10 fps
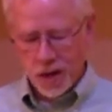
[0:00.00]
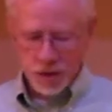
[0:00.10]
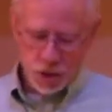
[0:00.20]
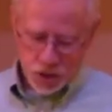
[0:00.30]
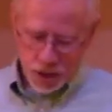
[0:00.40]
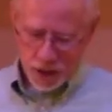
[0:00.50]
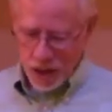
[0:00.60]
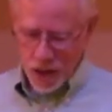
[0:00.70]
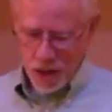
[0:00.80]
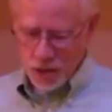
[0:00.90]
in the
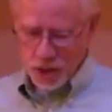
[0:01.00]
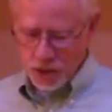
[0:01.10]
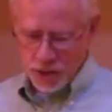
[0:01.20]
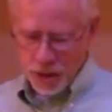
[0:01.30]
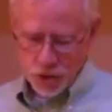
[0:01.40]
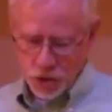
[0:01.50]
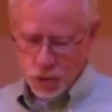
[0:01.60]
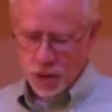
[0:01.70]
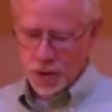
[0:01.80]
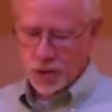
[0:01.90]
synagogues and in the
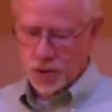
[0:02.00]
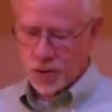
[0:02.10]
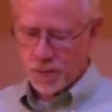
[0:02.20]
streets,